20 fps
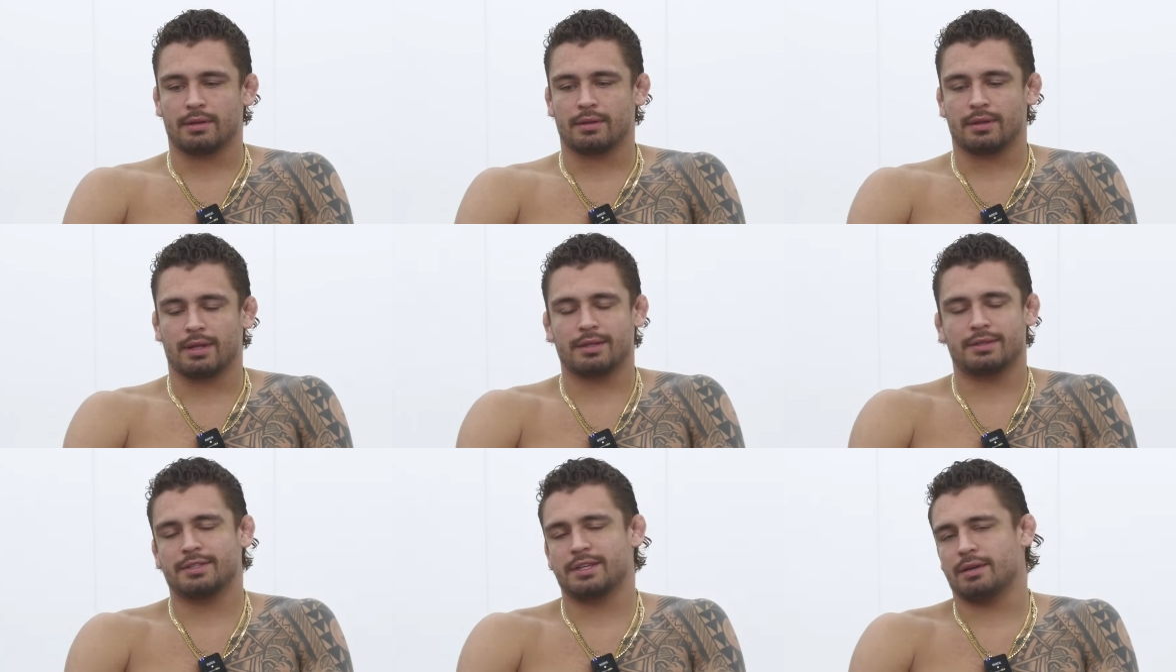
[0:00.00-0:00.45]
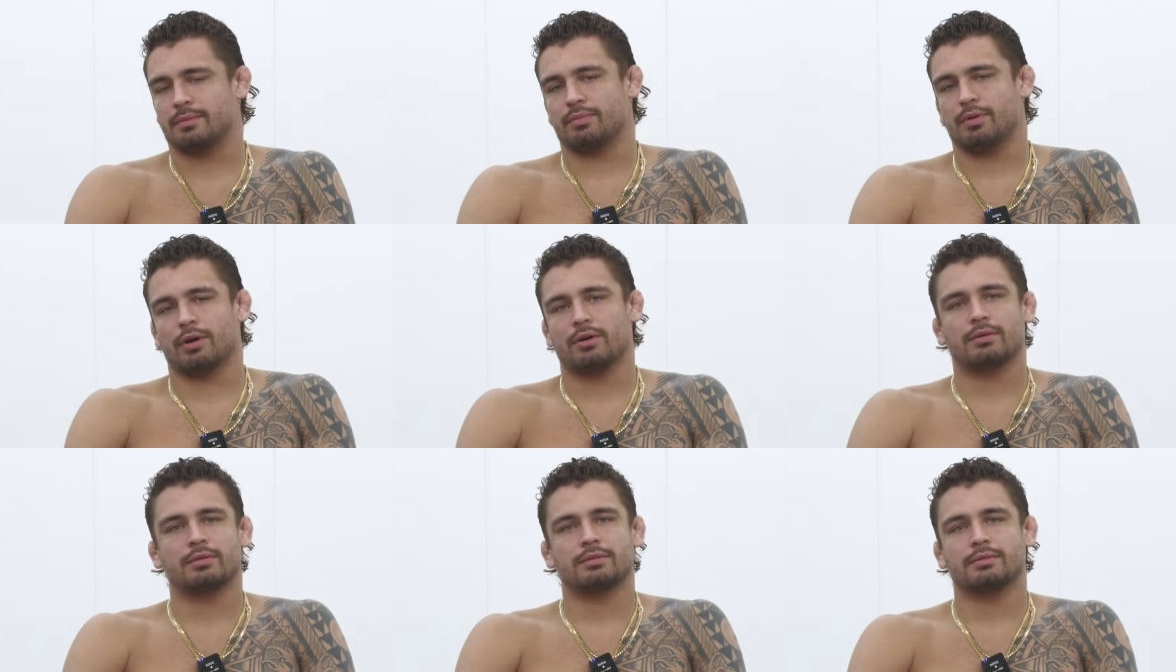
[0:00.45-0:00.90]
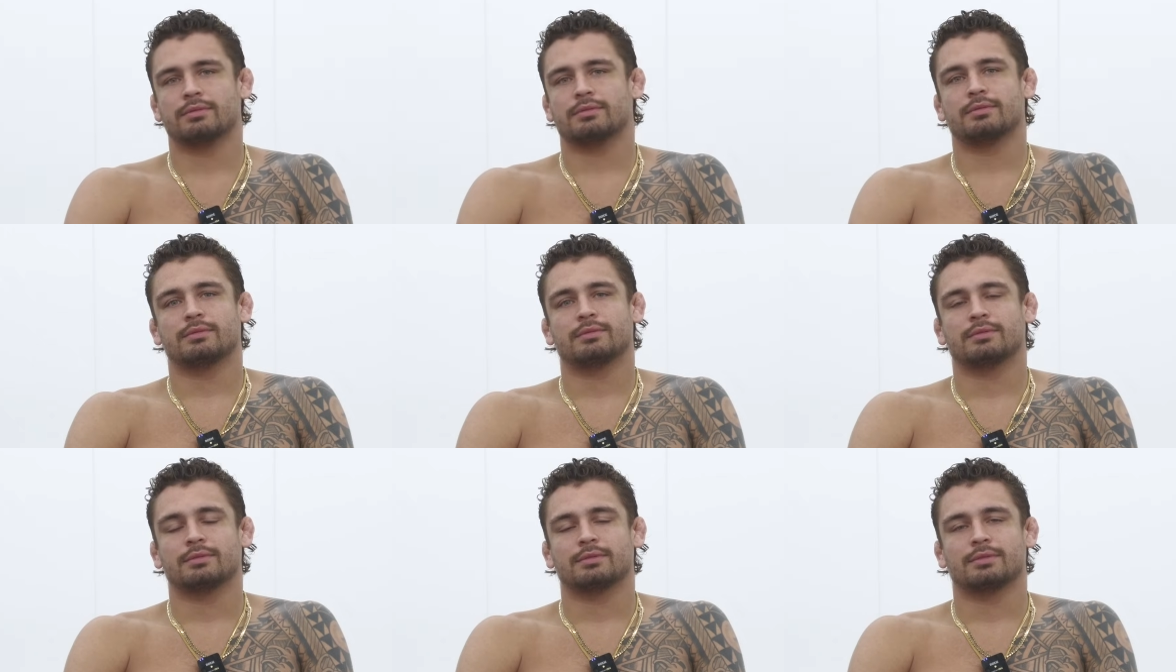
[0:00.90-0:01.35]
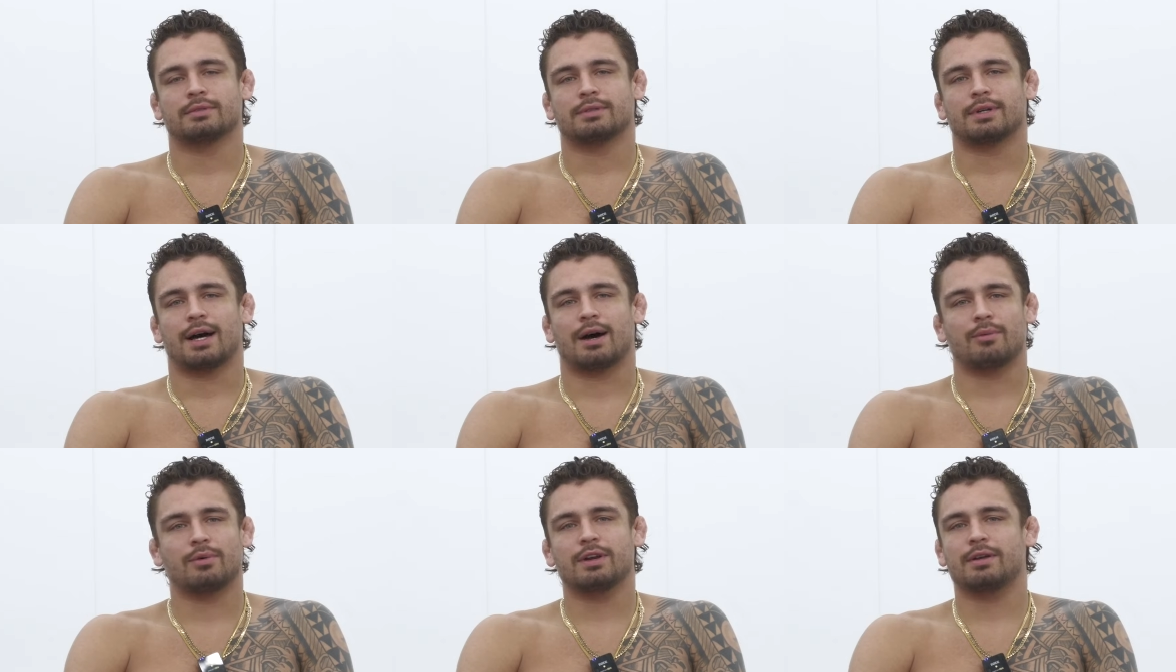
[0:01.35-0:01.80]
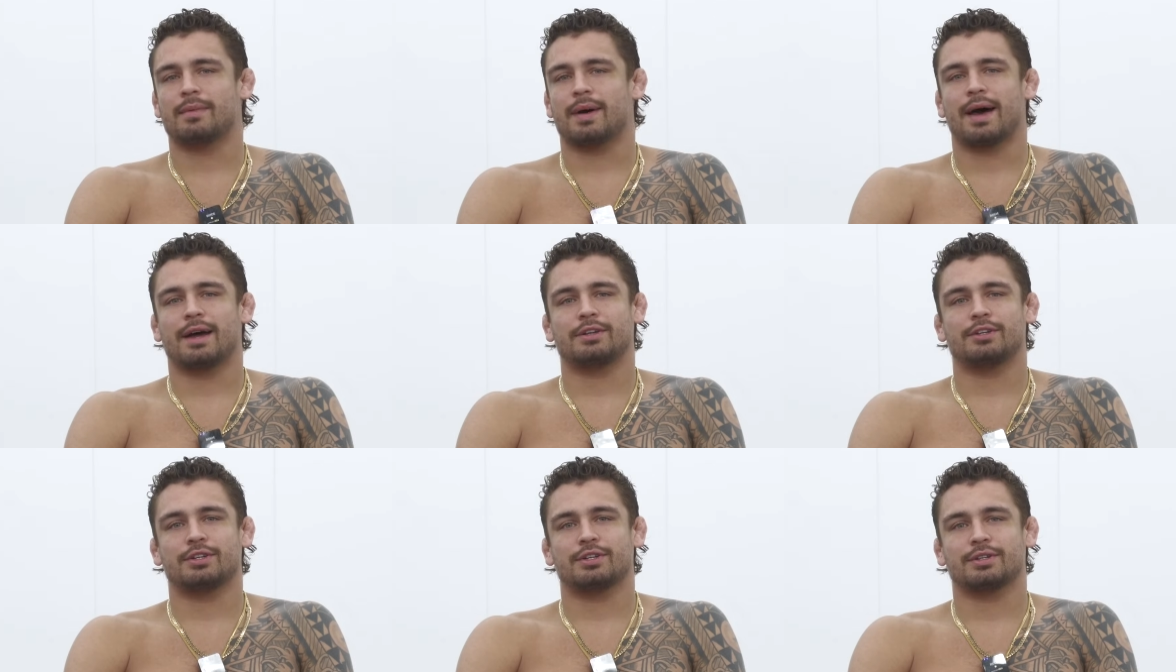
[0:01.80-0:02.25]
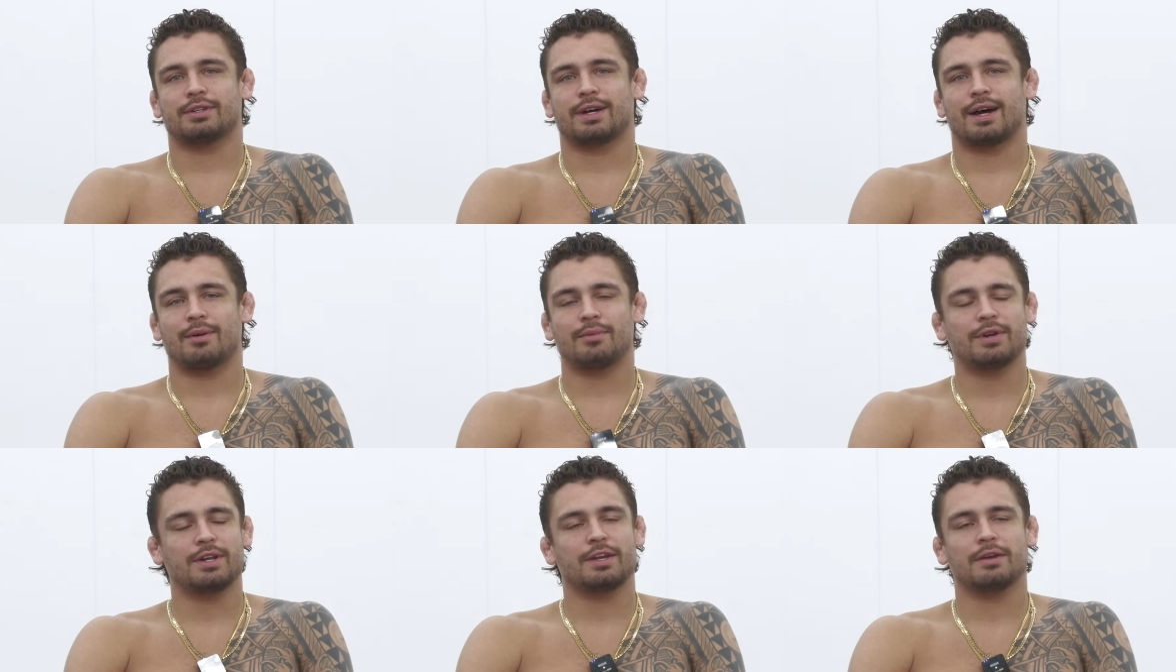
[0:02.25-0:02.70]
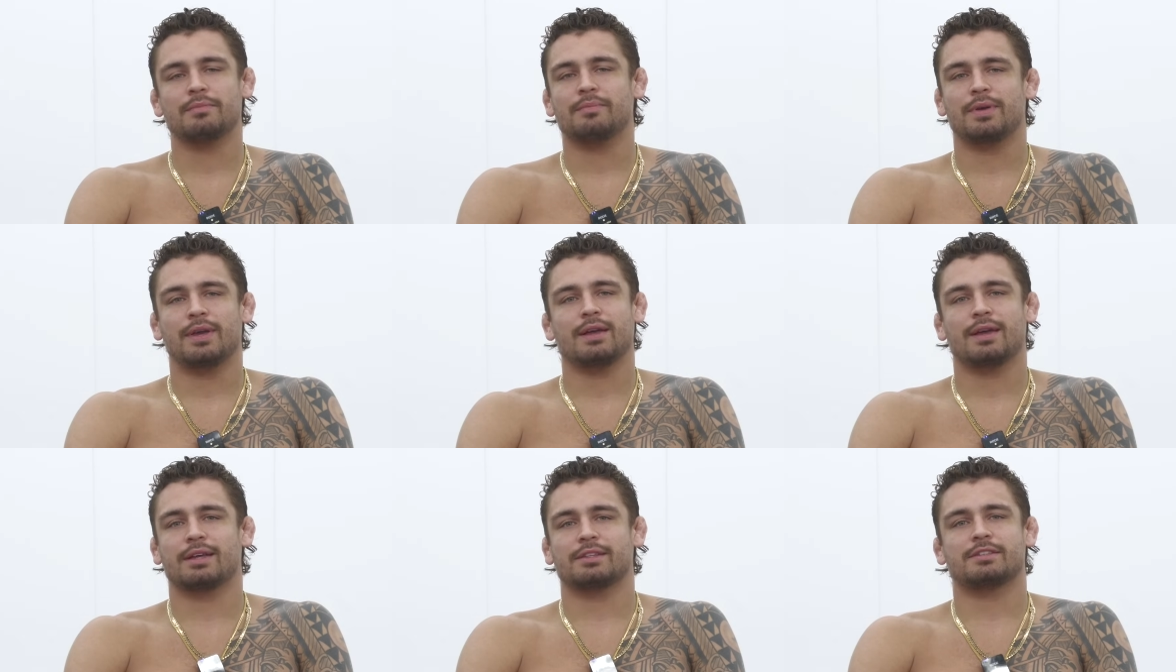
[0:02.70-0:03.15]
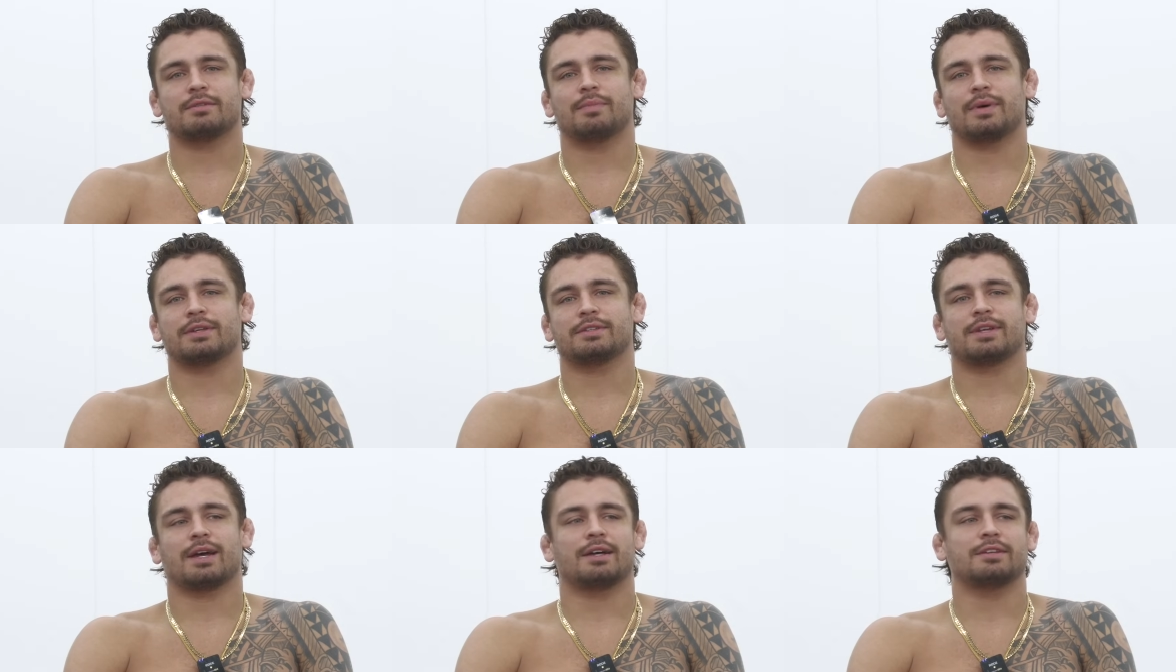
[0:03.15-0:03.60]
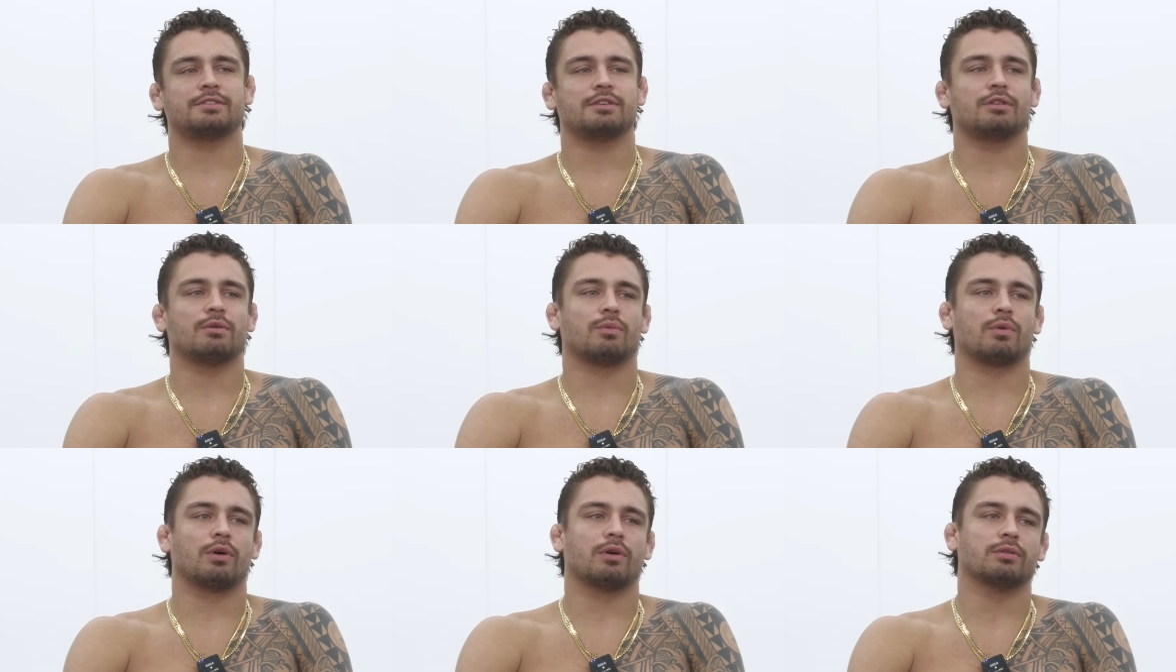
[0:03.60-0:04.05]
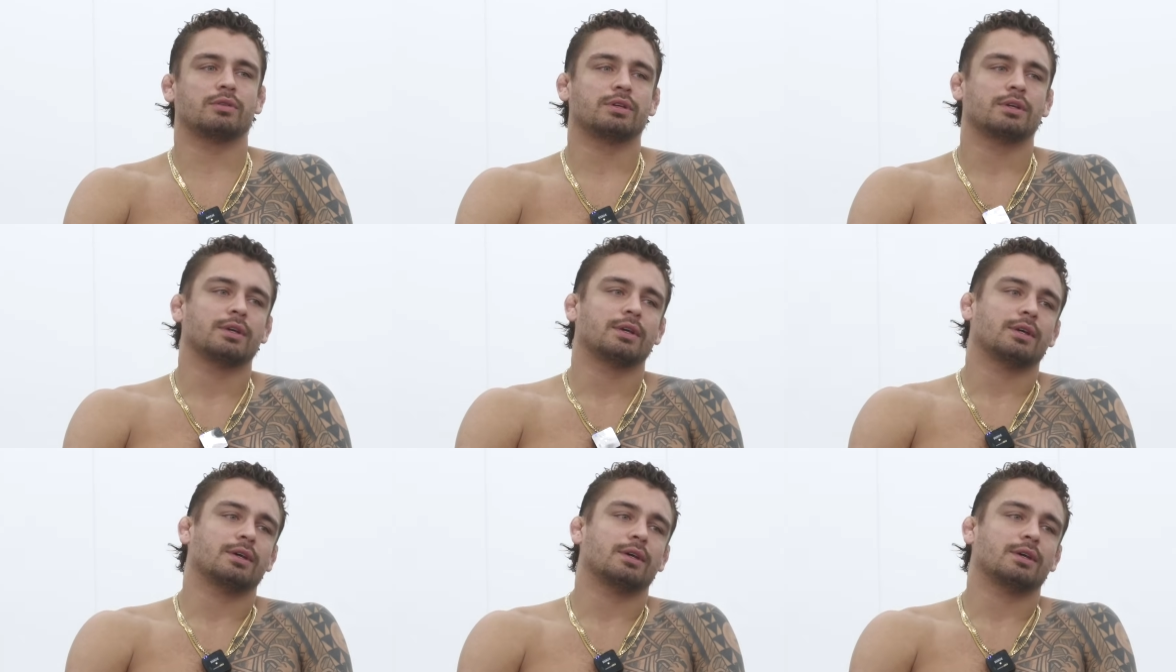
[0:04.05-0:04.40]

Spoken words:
that's it, bro. I want a match. I want to compete against the best guys in the world.